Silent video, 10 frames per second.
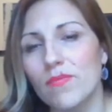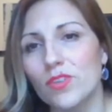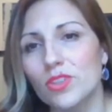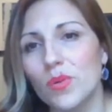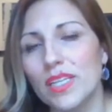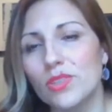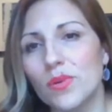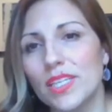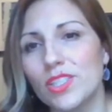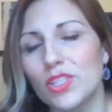For
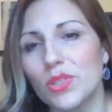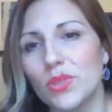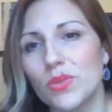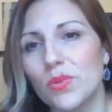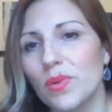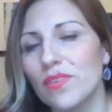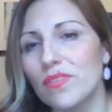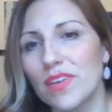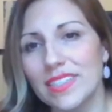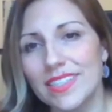2022, we've
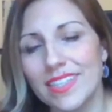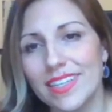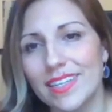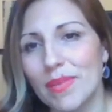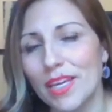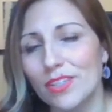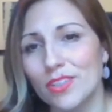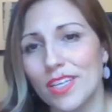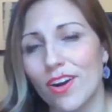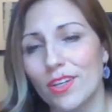invested in making sure
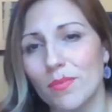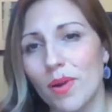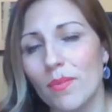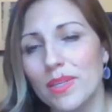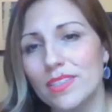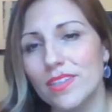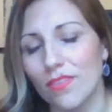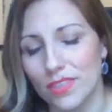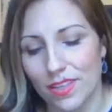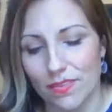that our departments,
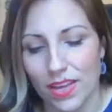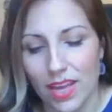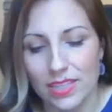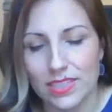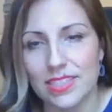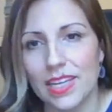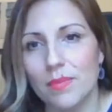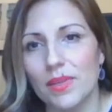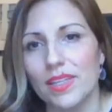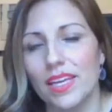Office of
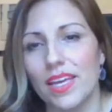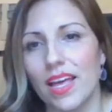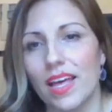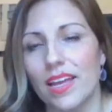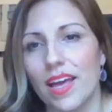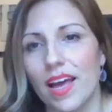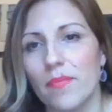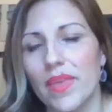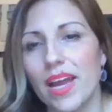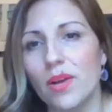Sustainability and
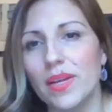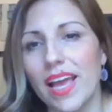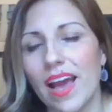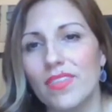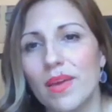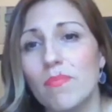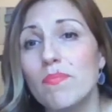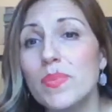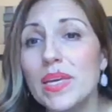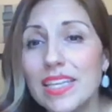Equity, have the
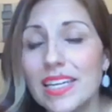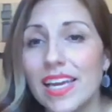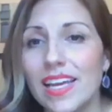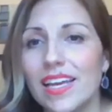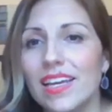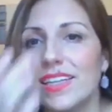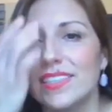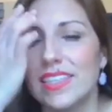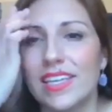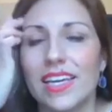ability
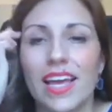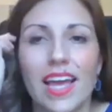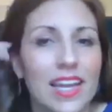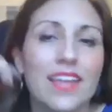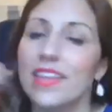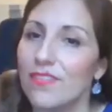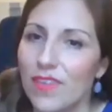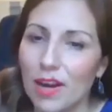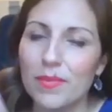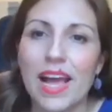to get, and the
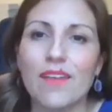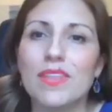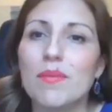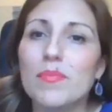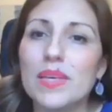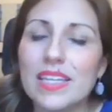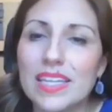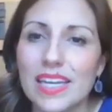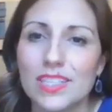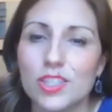environment have the
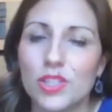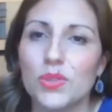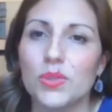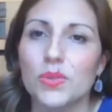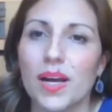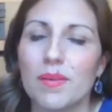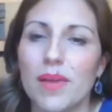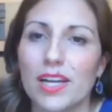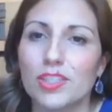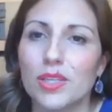ability to
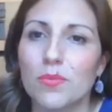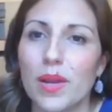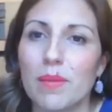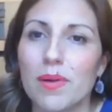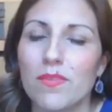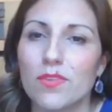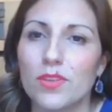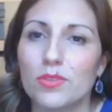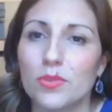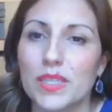actually ramp up for
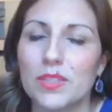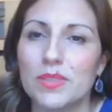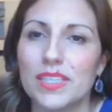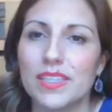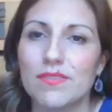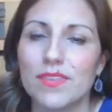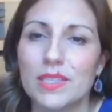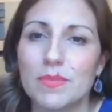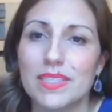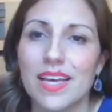those Green New Deal
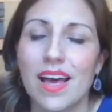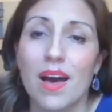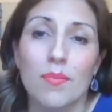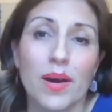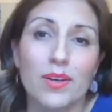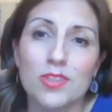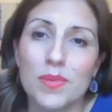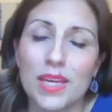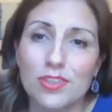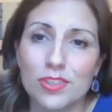investments by also
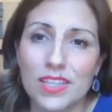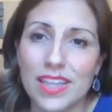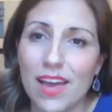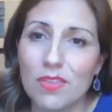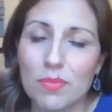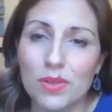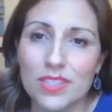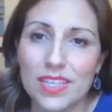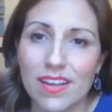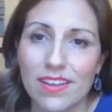making sure that they have the
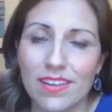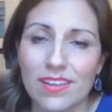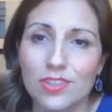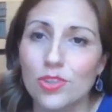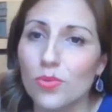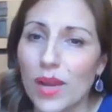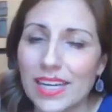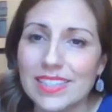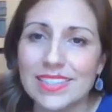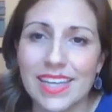personnel,
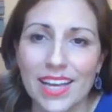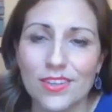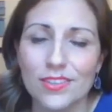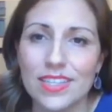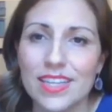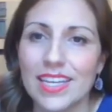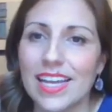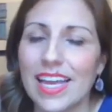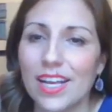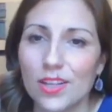direct titles that
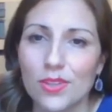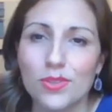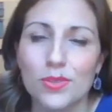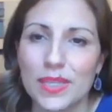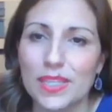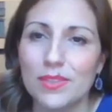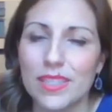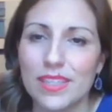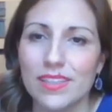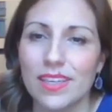include Green New
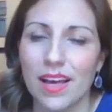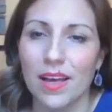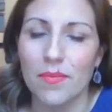Deal